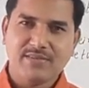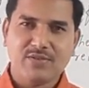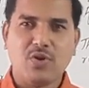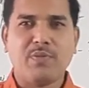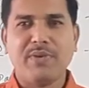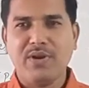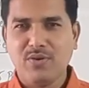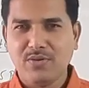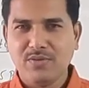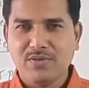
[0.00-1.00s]
torpedo.
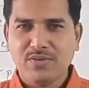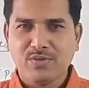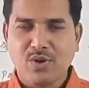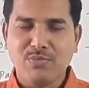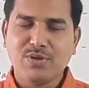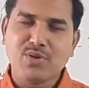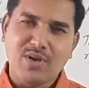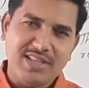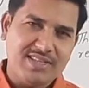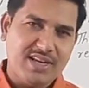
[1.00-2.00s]
So almost
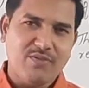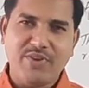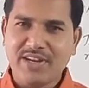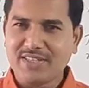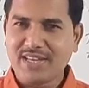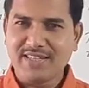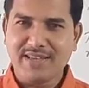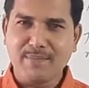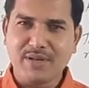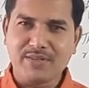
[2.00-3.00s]
all these are various
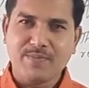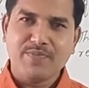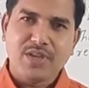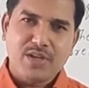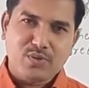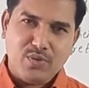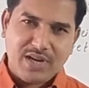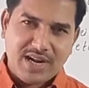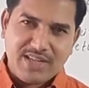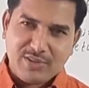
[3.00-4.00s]
examples. So
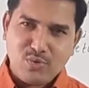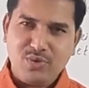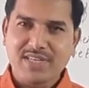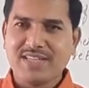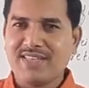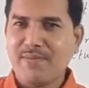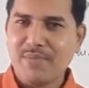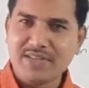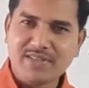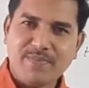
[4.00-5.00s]
regarding those
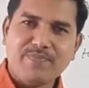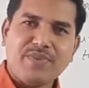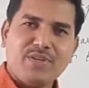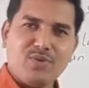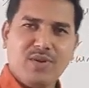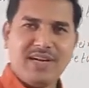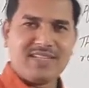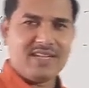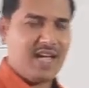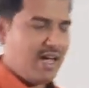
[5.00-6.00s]
examples, so let's
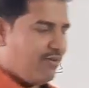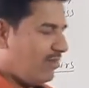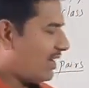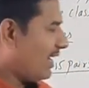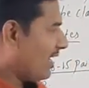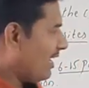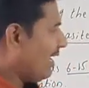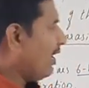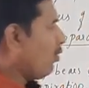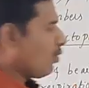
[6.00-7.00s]
have a
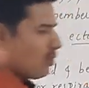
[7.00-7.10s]
look